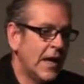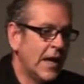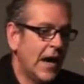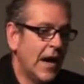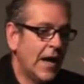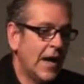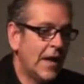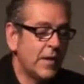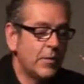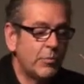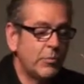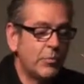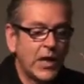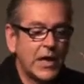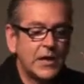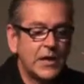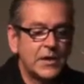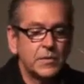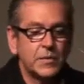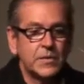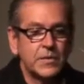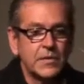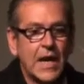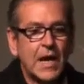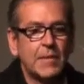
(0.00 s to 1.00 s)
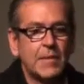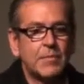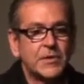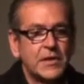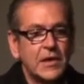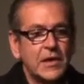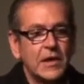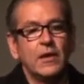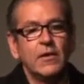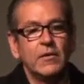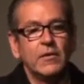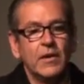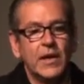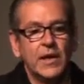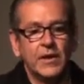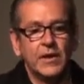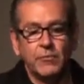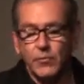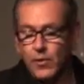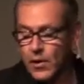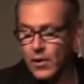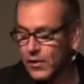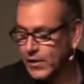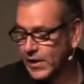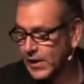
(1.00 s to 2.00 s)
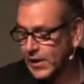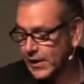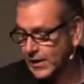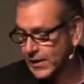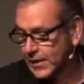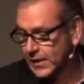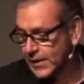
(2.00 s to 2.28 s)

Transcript: and the place was absolutely rocking.